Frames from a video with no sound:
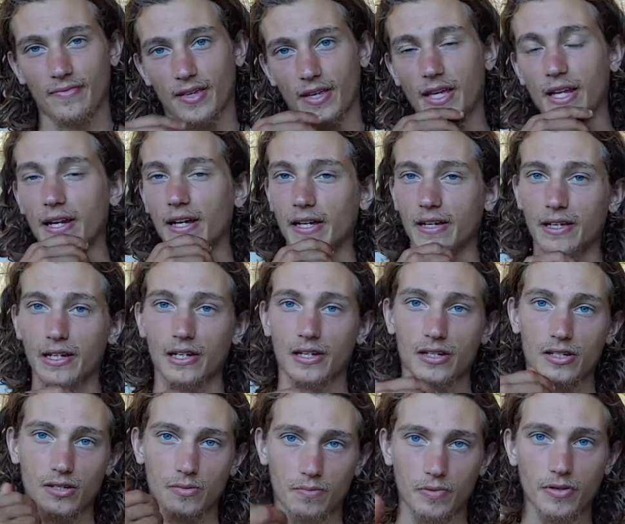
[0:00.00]
And I can
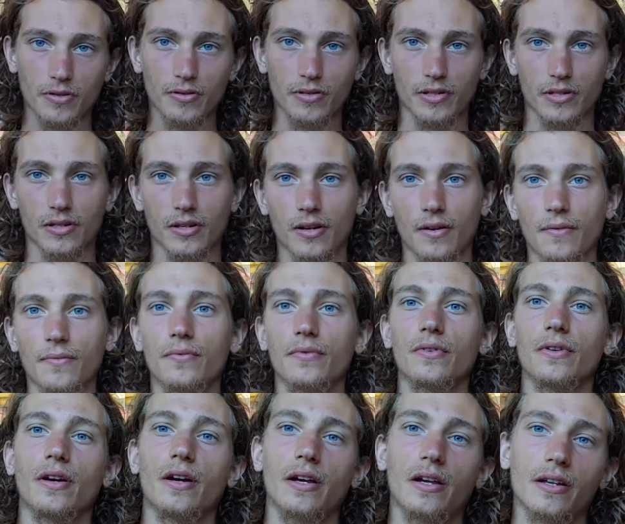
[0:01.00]
experience
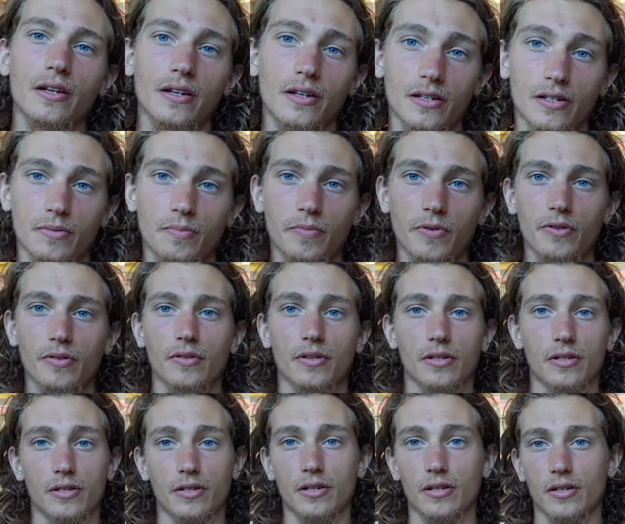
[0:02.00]
comfort. I can
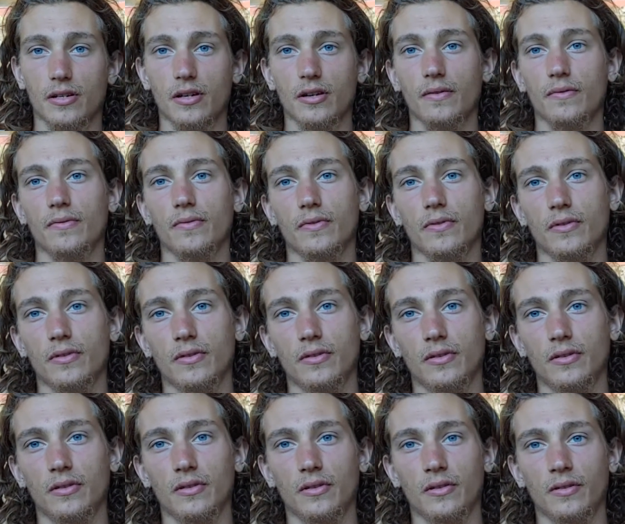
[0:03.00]
experience discomfort.
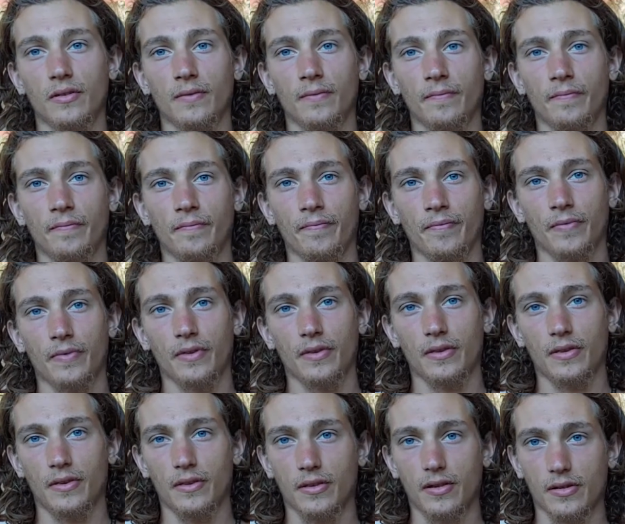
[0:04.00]

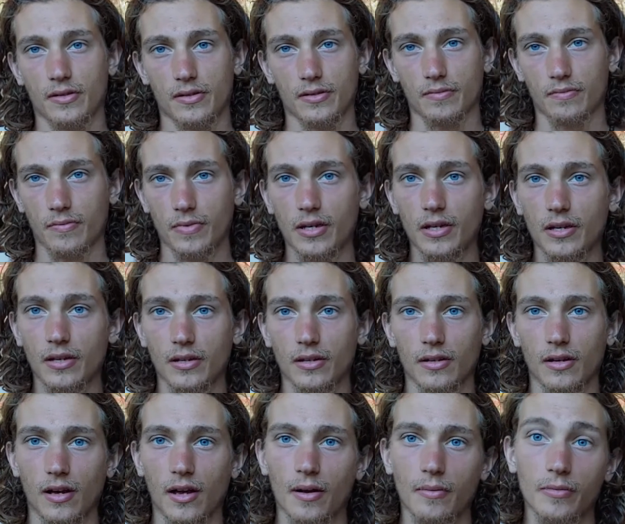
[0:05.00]
Doesn't mean
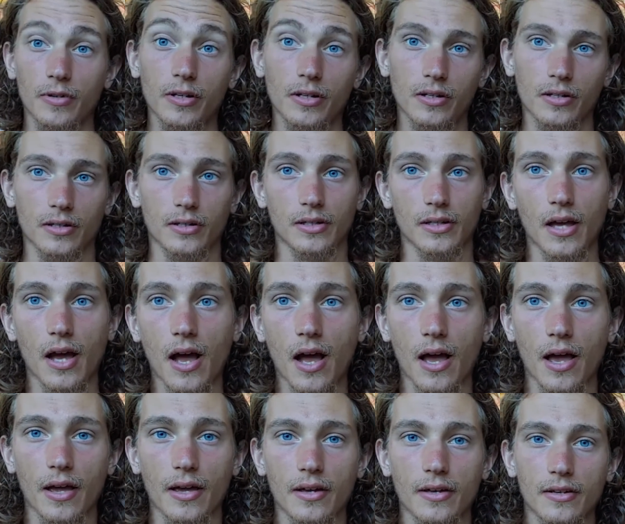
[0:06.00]
I'm gonna
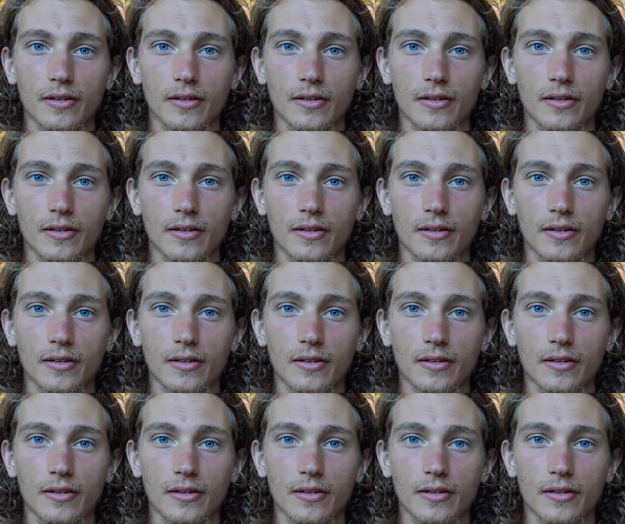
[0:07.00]
die.